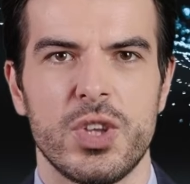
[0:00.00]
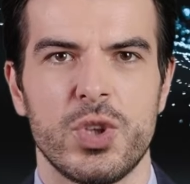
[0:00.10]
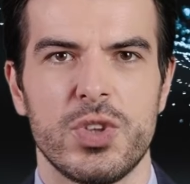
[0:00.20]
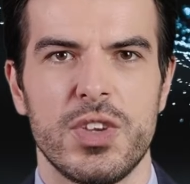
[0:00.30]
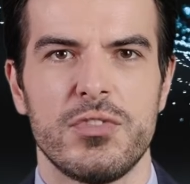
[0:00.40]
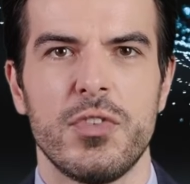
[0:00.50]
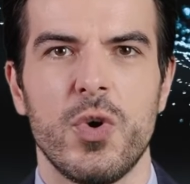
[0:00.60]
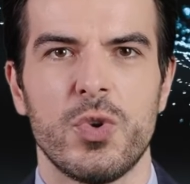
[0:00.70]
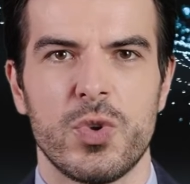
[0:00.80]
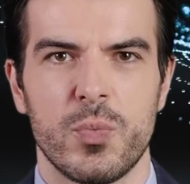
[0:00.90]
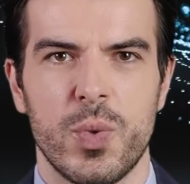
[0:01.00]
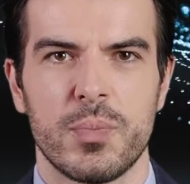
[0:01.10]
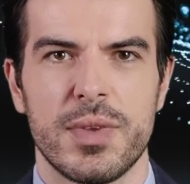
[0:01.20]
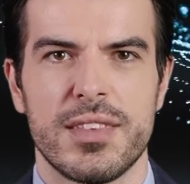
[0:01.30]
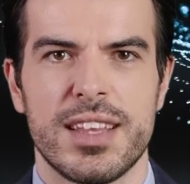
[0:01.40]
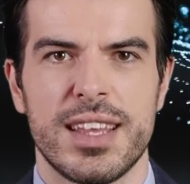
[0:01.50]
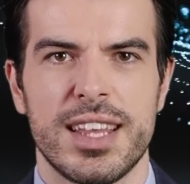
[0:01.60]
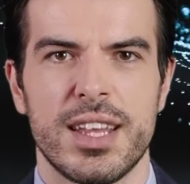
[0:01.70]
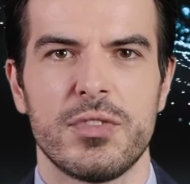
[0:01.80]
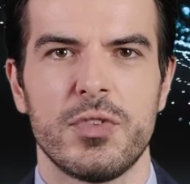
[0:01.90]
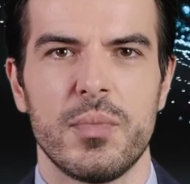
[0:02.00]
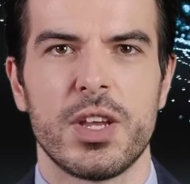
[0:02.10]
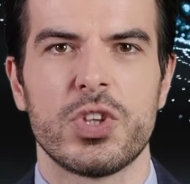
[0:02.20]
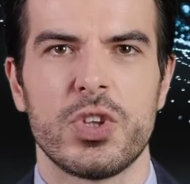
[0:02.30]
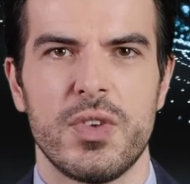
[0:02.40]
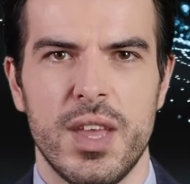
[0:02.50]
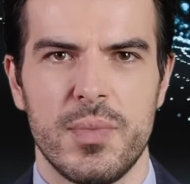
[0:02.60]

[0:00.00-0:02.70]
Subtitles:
using false or misleading information